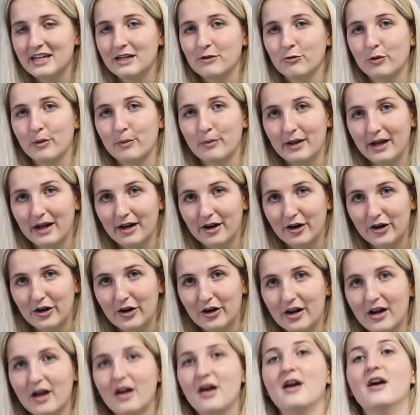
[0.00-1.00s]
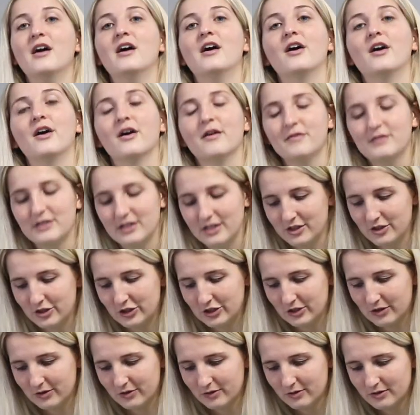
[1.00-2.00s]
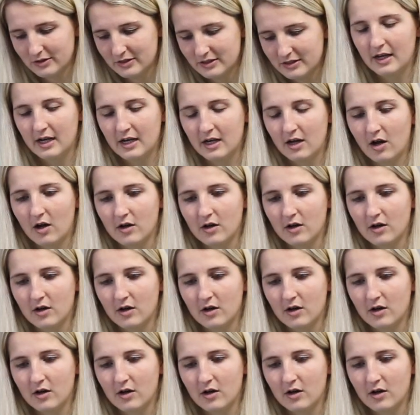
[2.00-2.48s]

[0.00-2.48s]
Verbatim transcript: and repair of tissues, and it